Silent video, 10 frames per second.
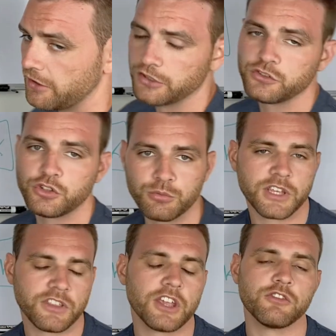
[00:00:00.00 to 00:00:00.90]

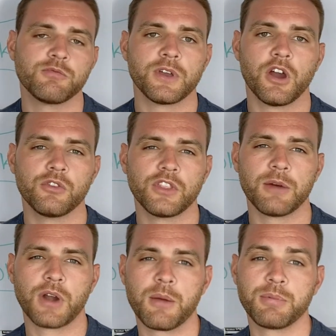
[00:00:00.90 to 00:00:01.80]
assuming that you've owned
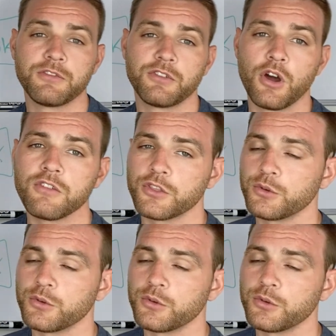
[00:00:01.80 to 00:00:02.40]
that property for over